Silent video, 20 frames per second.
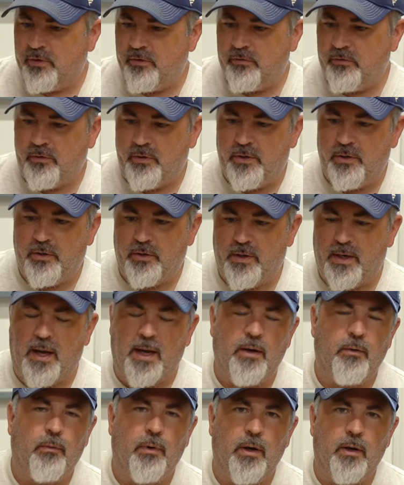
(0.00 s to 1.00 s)
These linear
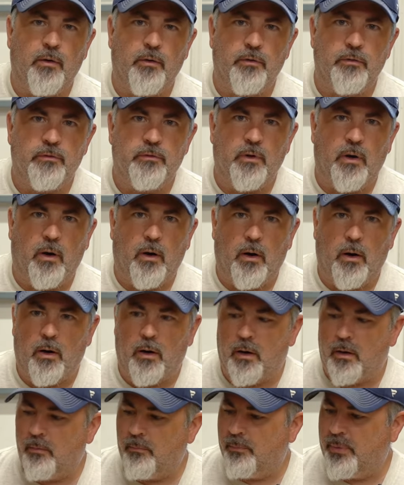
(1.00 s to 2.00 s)
guide rails
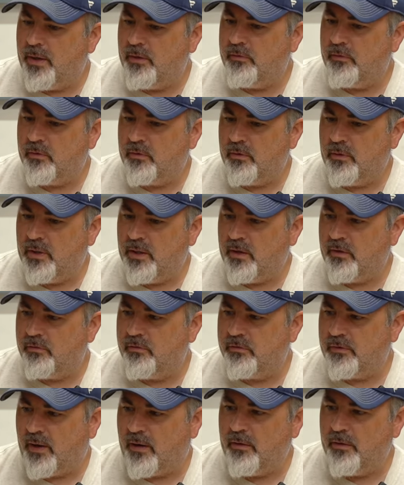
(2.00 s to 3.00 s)
are basically a
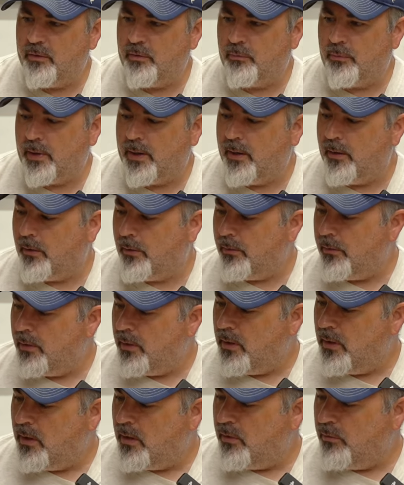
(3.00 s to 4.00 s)
solid rail
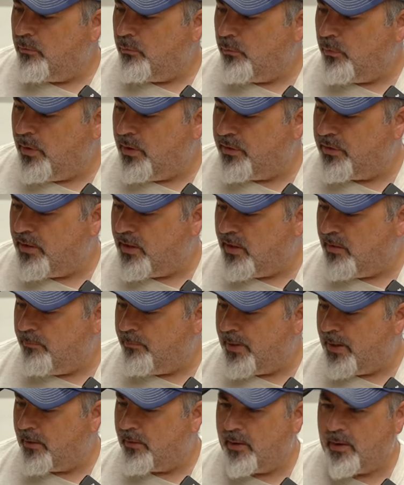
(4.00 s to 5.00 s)
with a
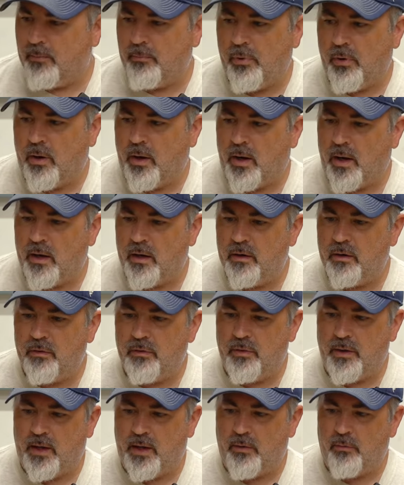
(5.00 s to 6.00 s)
bearing block
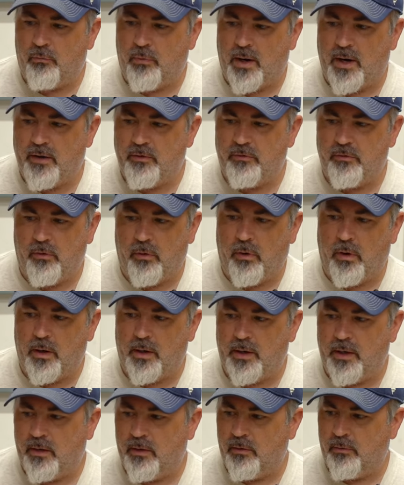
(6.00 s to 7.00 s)
that rides
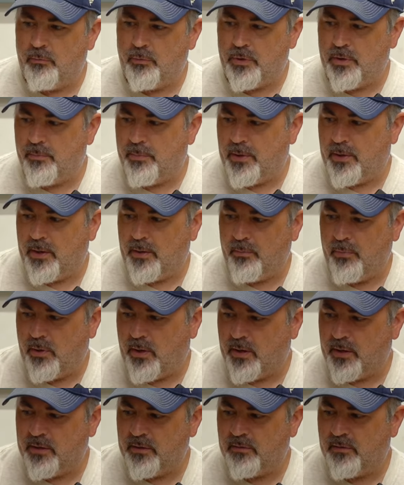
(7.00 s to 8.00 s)
along it, with the bearing
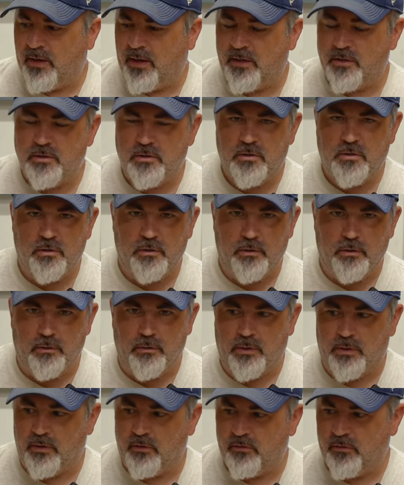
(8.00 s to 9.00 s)
block attached
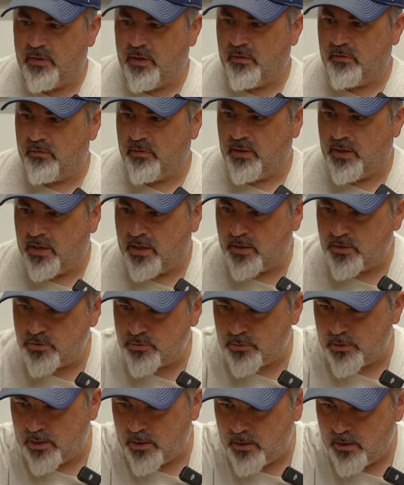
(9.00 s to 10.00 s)
to, in this case, the
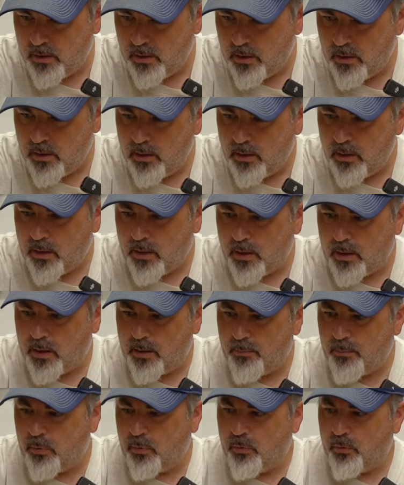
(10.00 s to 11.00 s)
gantry
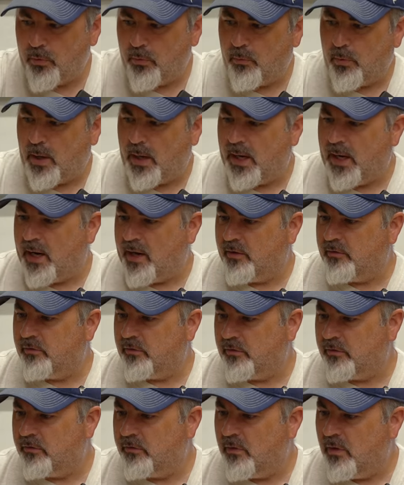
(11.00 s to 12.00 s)
or the
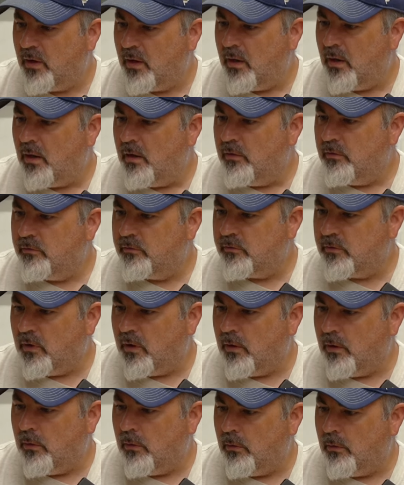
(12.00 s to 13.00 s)
y-axis.
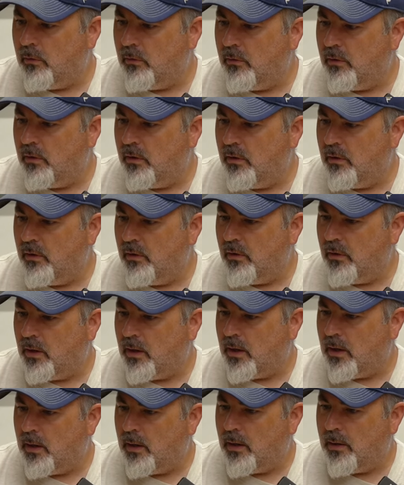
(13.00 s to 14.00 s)
So, you
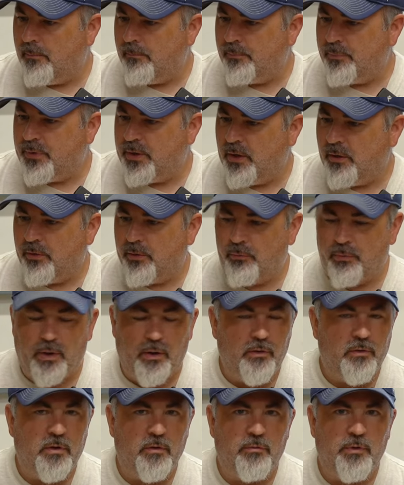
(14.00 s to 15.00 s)
know, they're
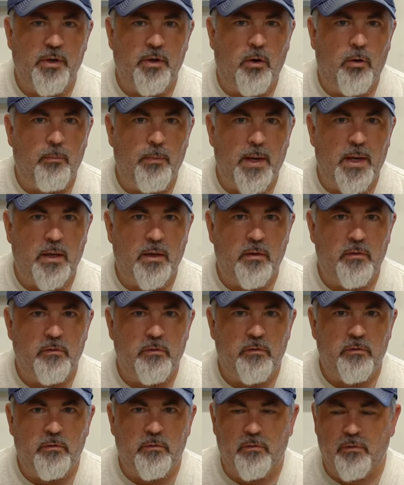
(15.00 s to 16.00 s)
relatively low
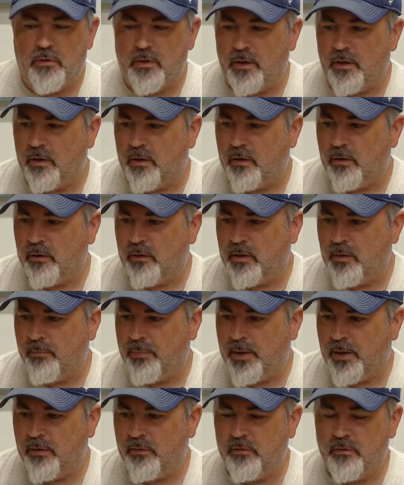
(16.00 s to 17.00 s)
maintenance. They're
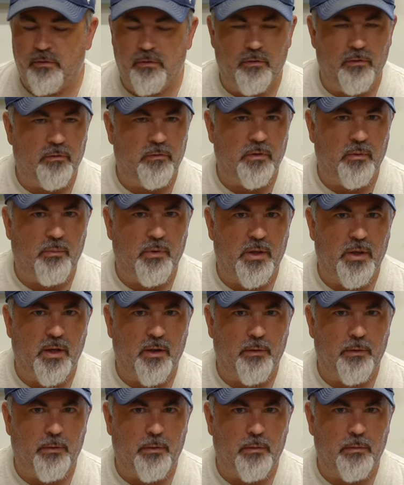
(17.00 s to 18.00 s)
compared to some of the
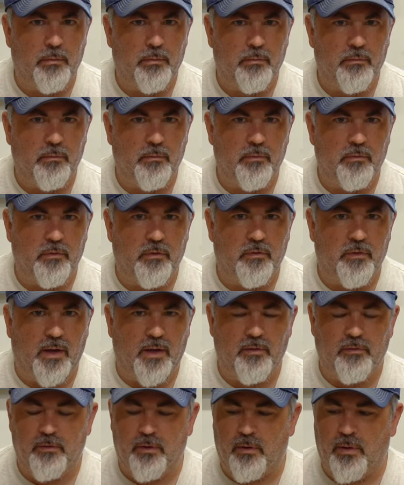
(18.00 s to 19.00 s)
other
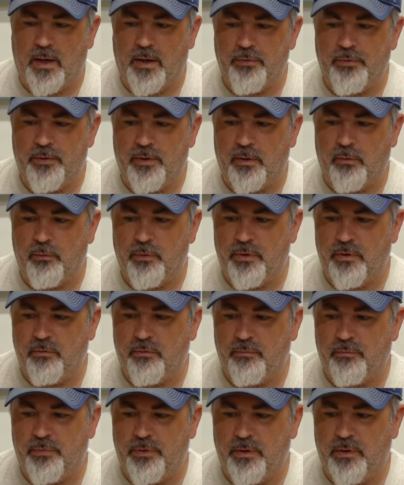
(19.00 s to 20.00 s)
designs that are out there with
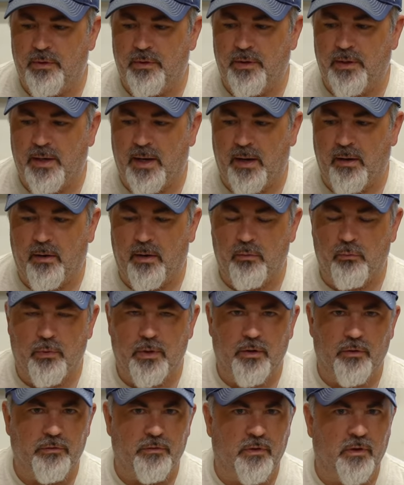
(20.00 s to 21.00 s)
the nylon
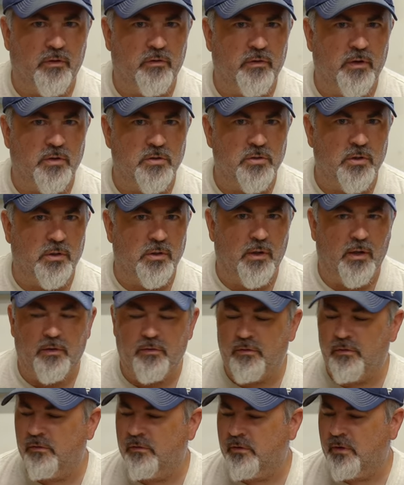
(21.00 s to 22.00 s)
wheels and eccentric
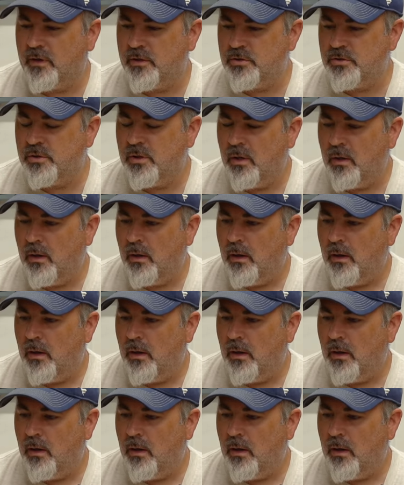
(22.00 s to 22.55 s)
nuts and such.